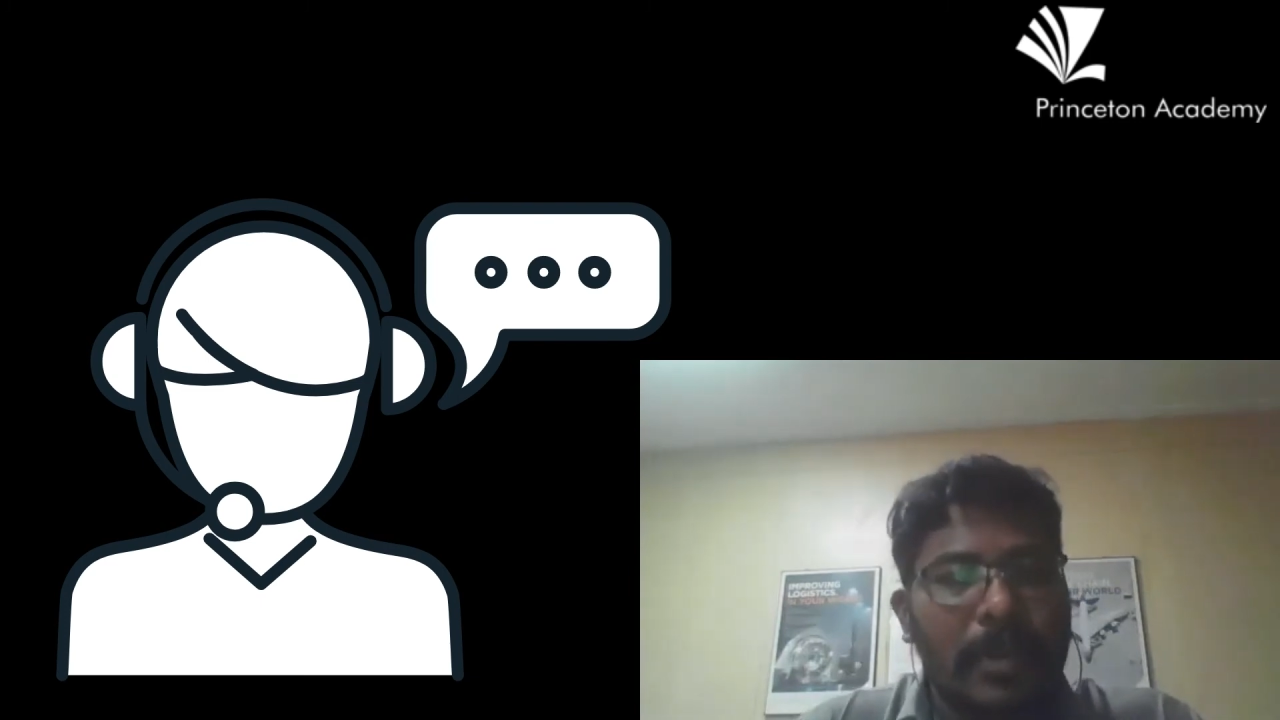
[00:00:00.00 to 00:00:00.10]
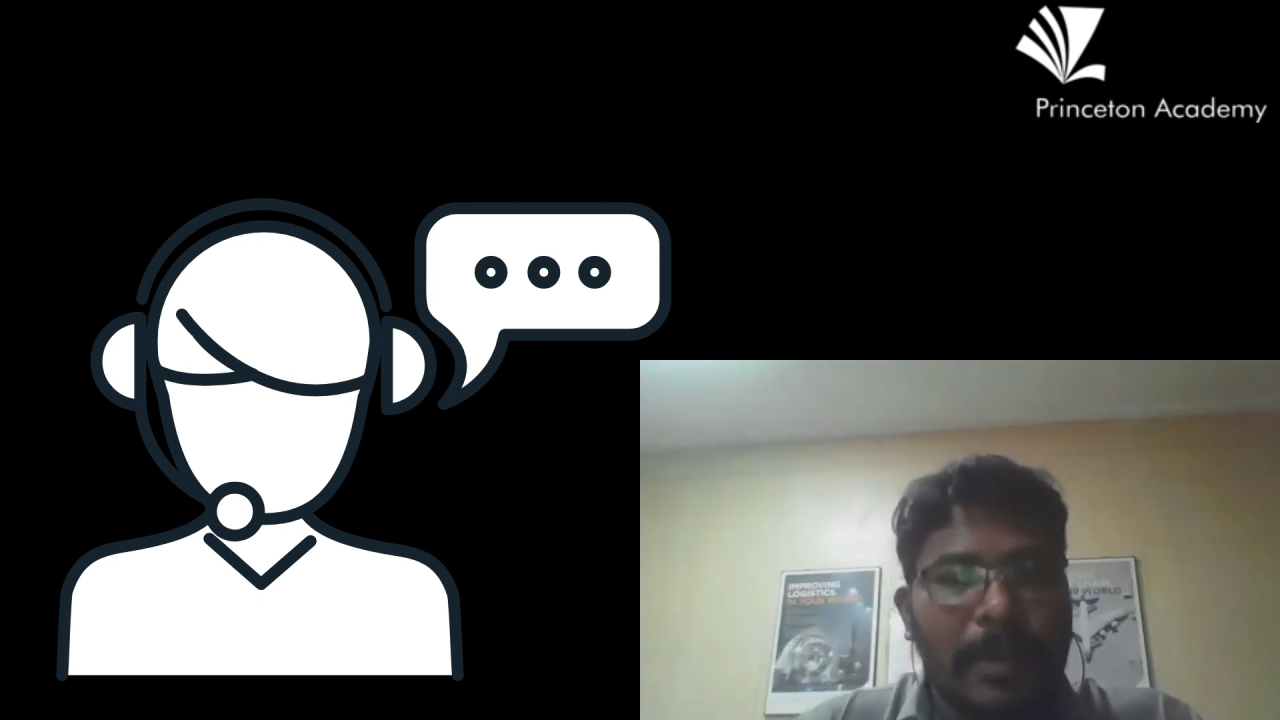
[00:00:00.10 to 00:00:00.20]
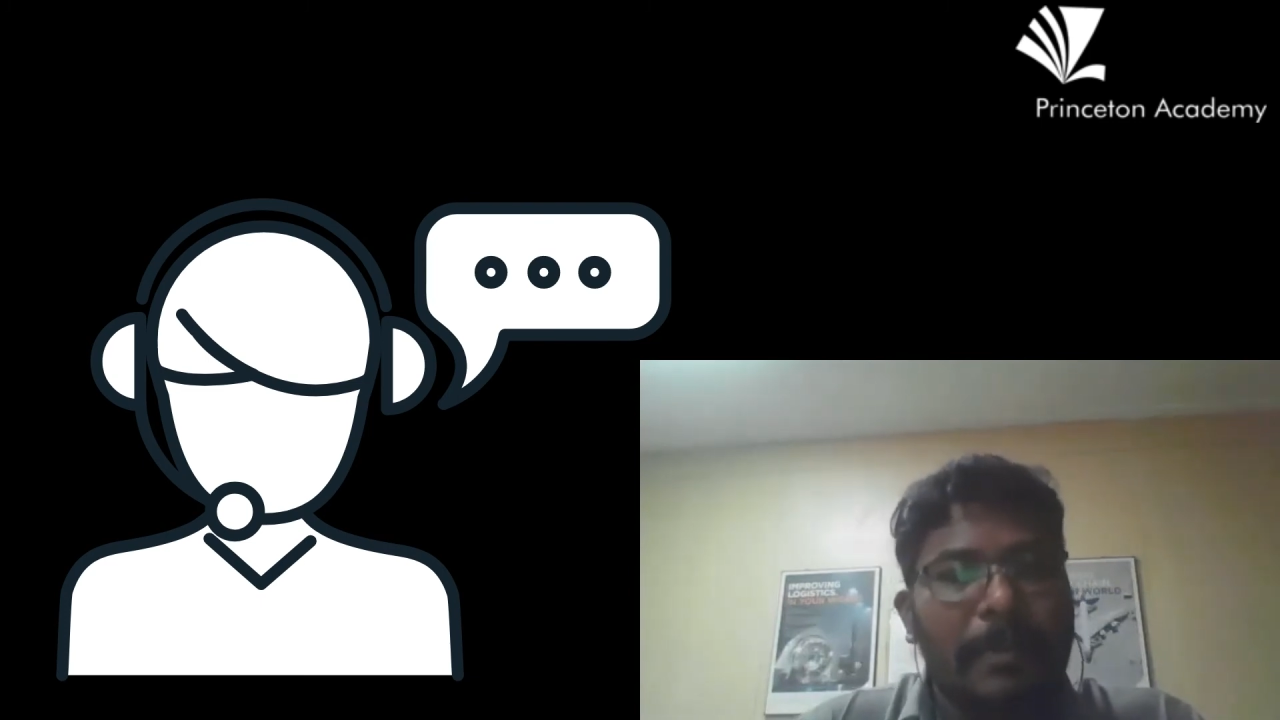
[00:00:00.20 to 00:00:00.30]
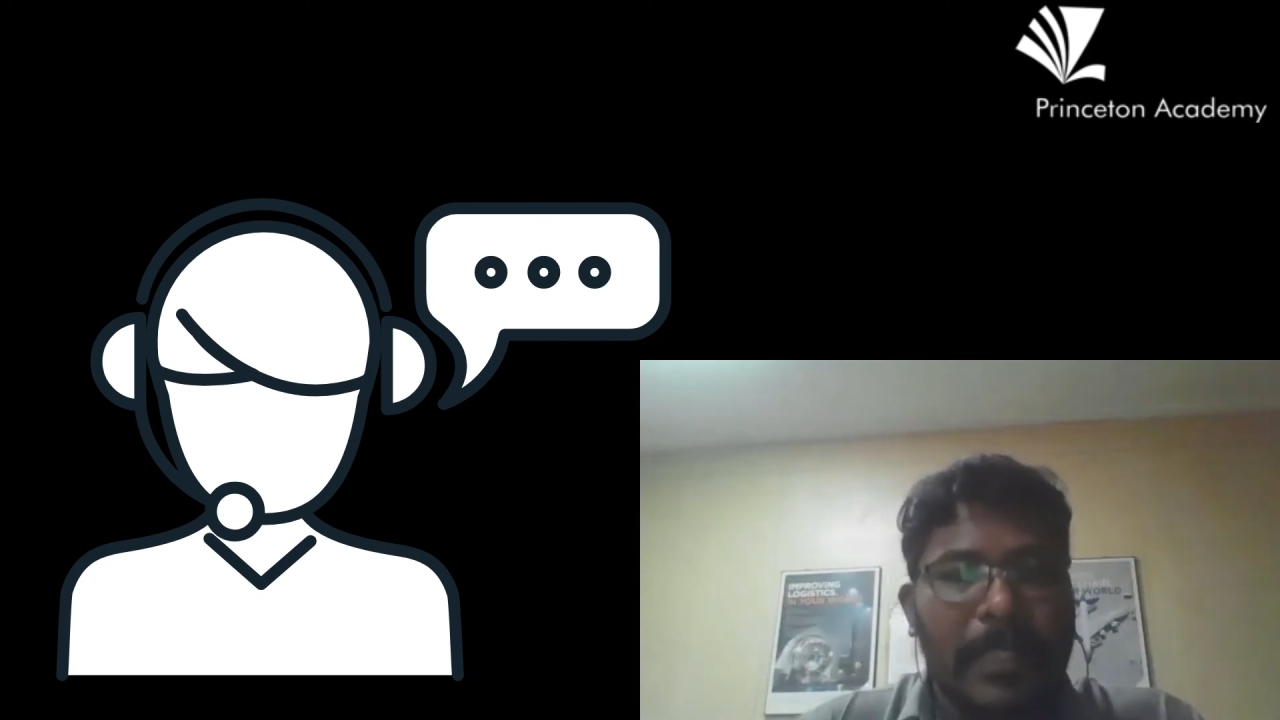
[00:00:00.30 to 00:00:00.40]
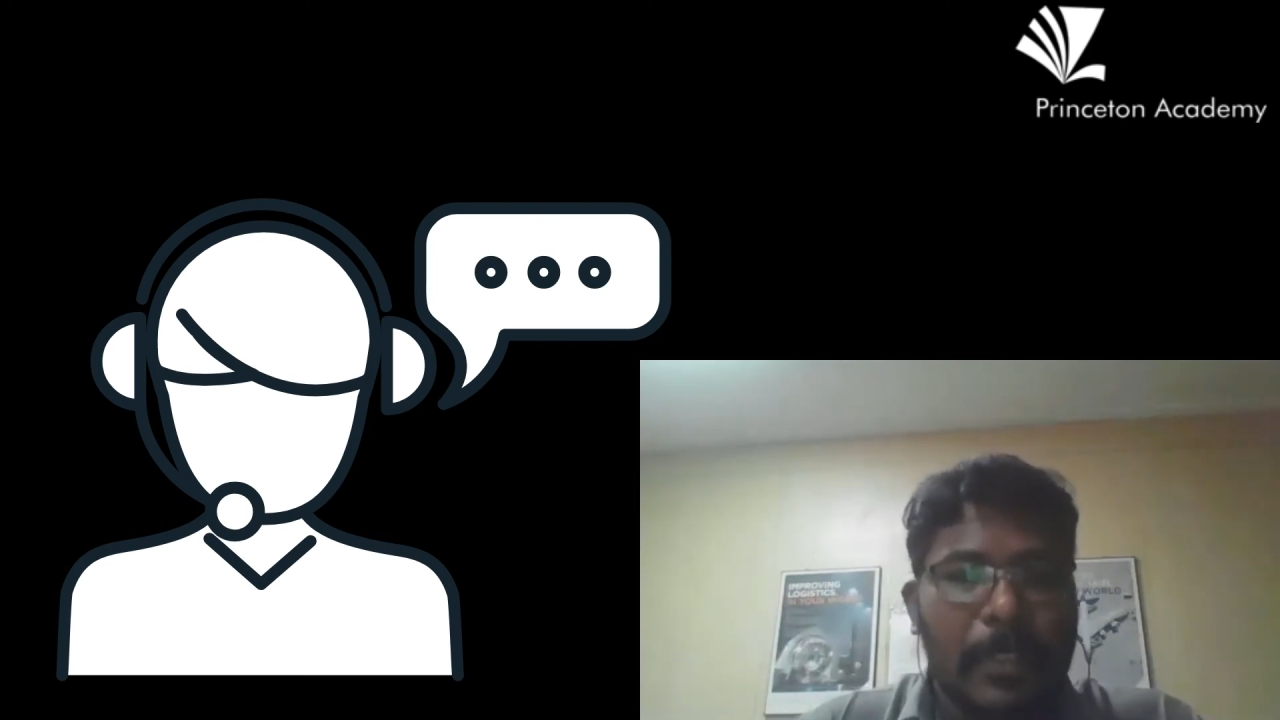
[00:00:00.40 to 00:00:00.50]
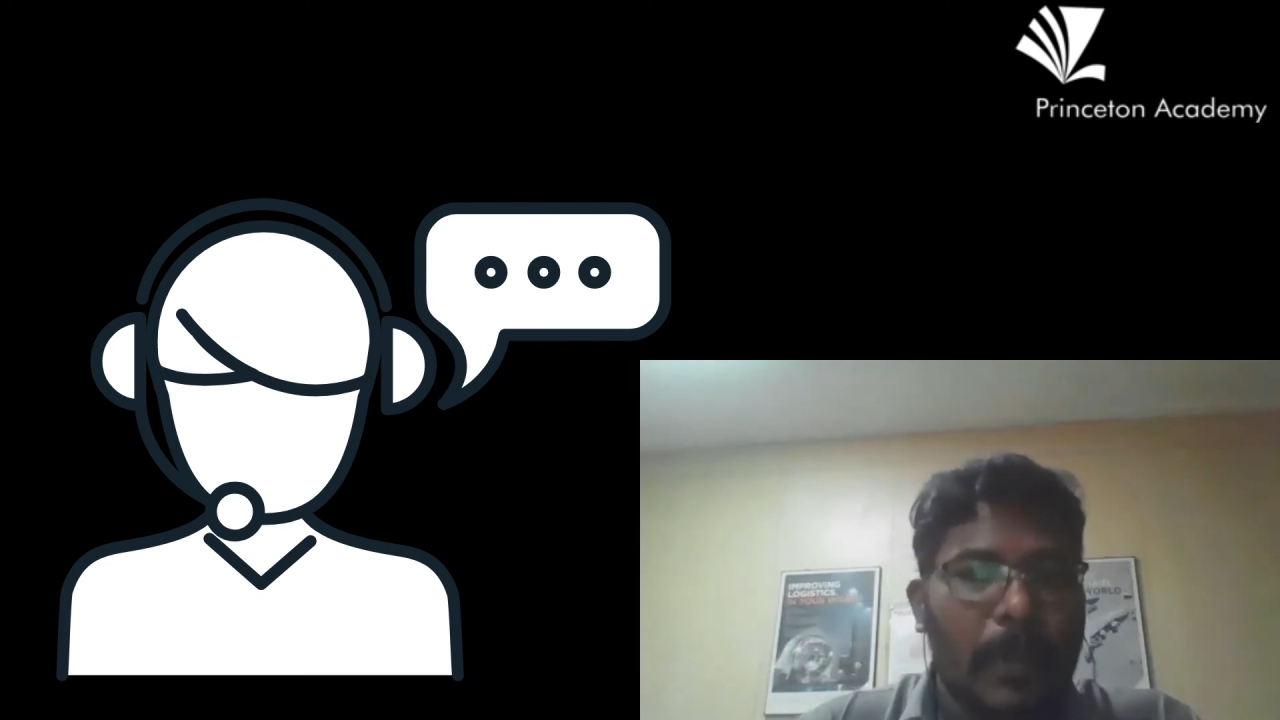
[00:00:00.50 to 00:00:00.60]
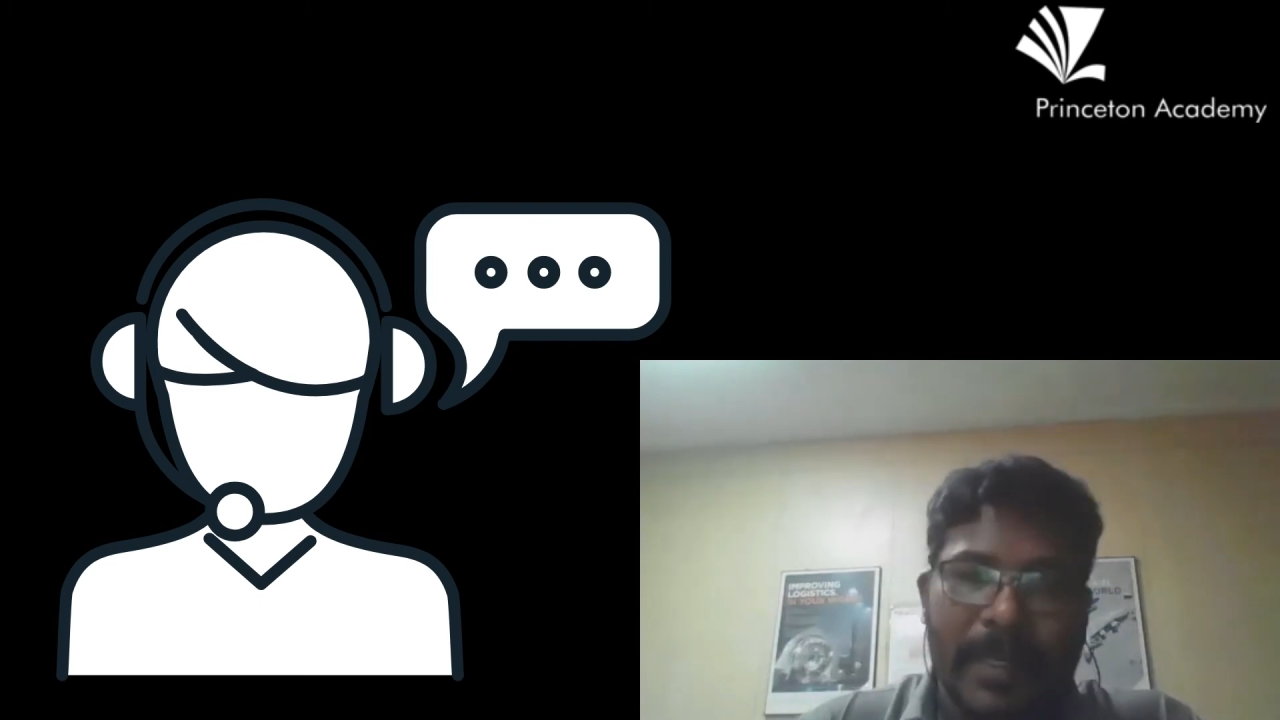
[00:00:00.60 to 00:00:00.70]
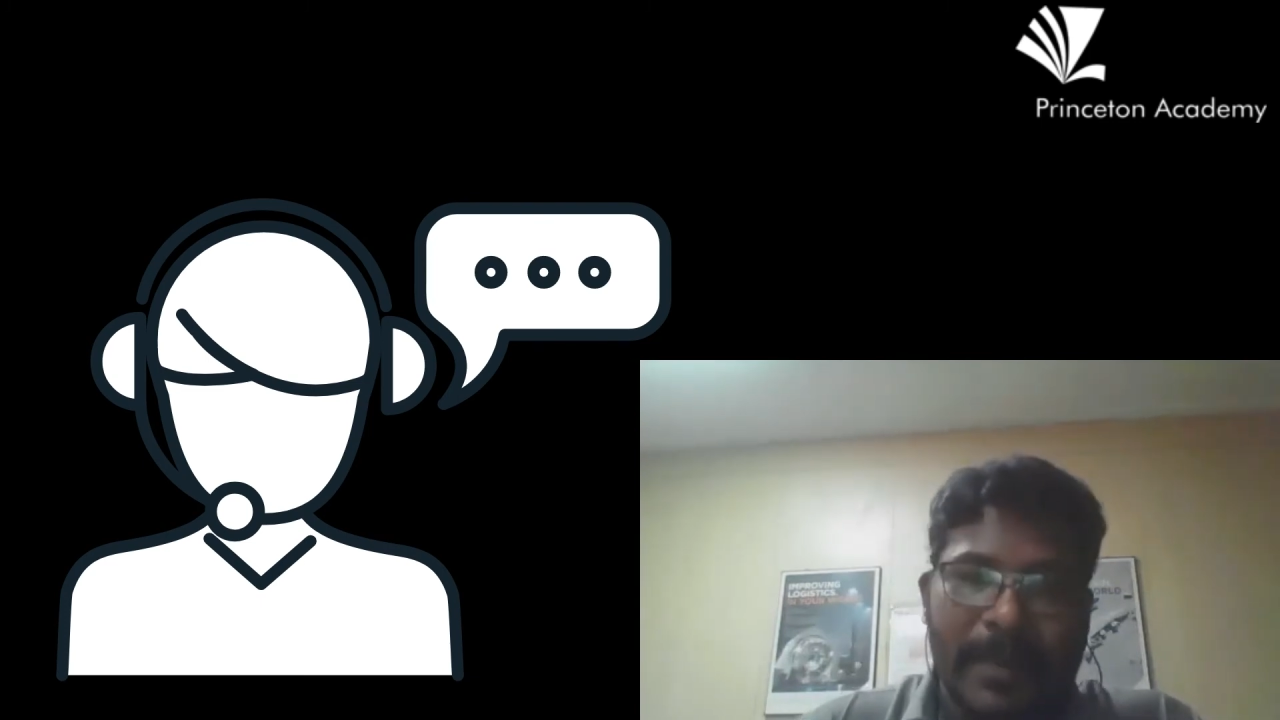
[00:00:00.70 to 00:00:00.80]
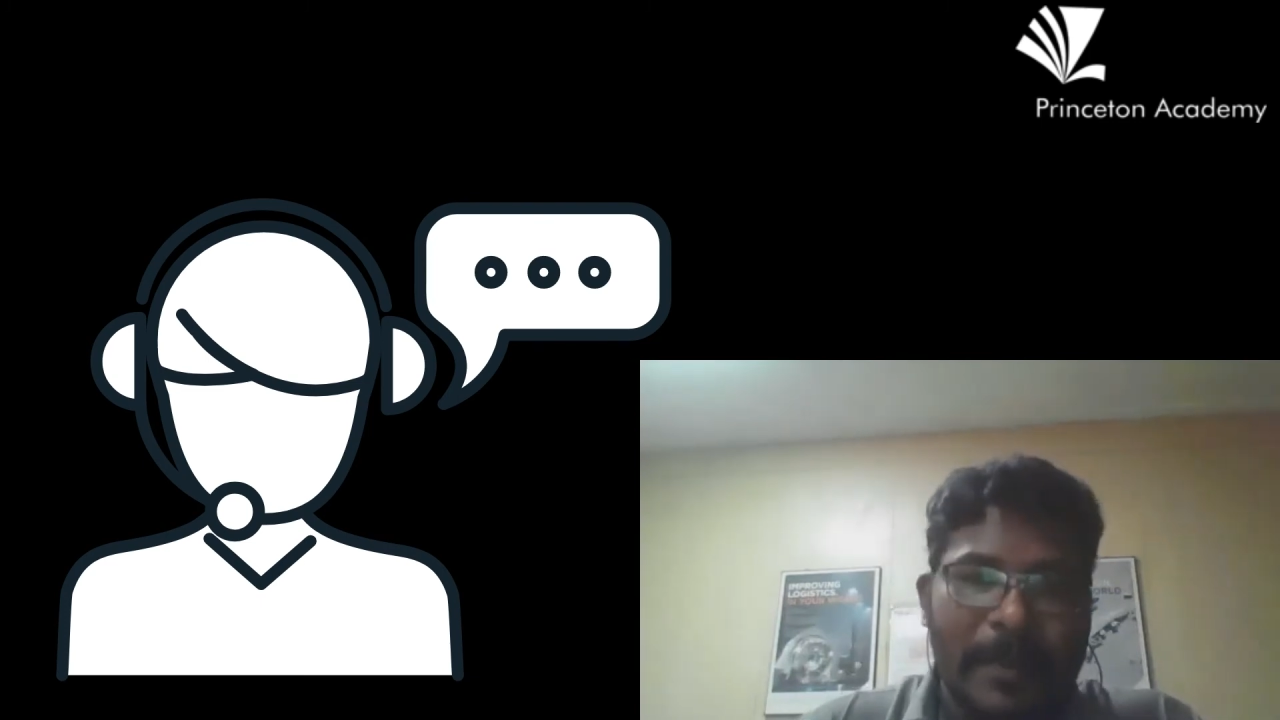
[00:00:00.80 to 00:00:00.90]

simply super.